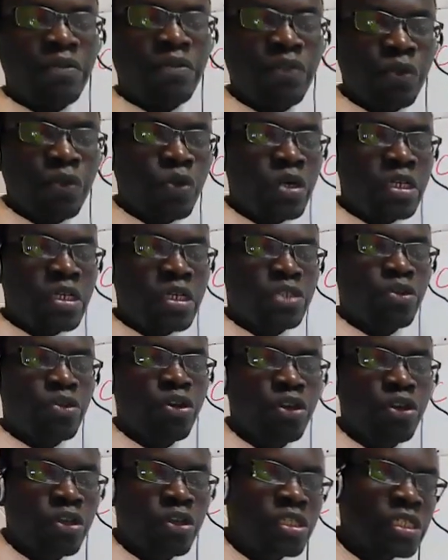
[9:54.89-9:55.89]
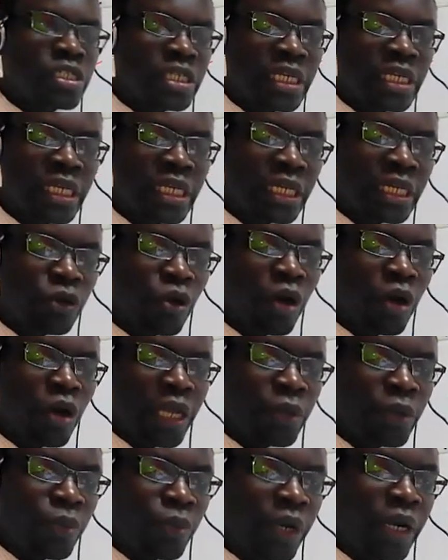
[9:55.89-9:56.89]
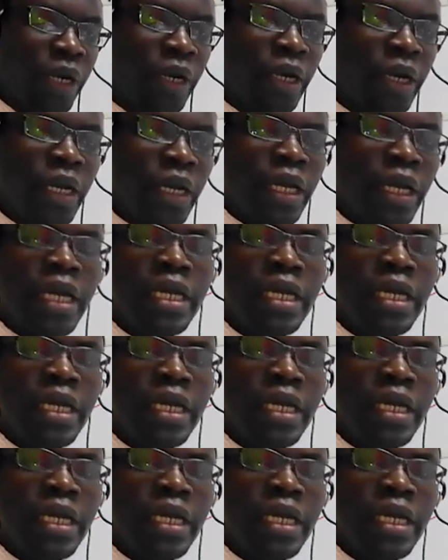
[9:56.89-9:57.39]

if you notice on your skin or anywhere,